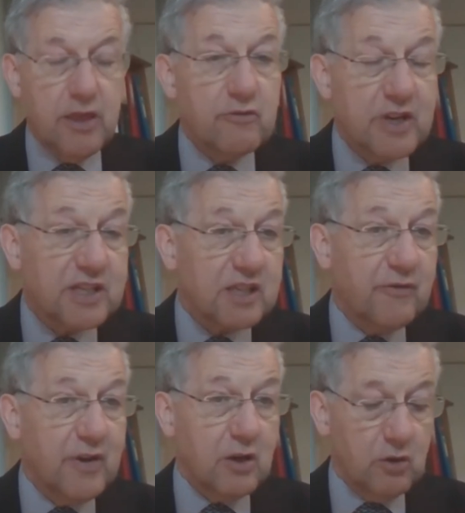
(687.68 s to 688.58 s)
The risk
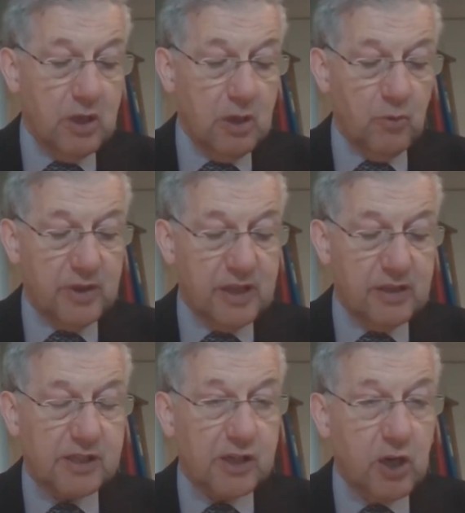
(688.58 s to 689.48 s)
fell
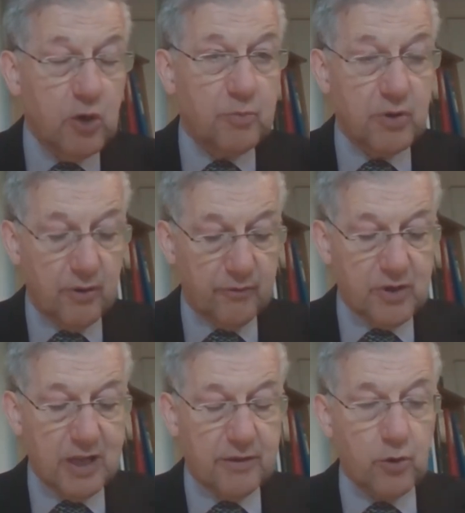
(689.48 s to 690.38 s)
within the scope of
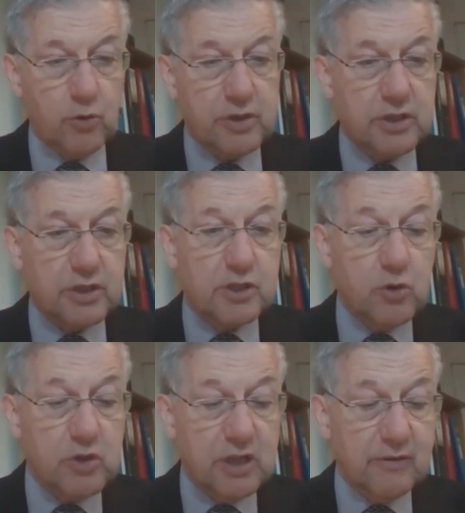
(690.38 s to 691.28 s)
Grant Thornton's
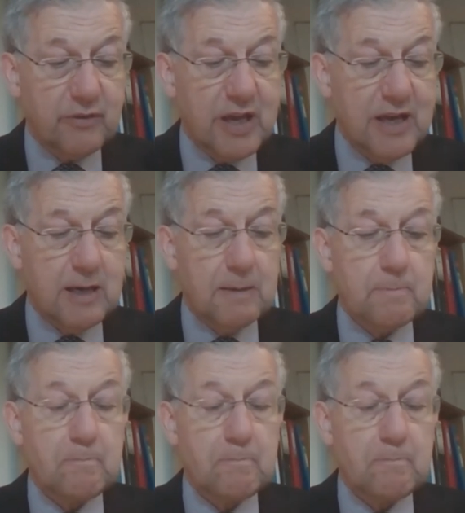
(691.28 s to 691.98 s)
duty of care.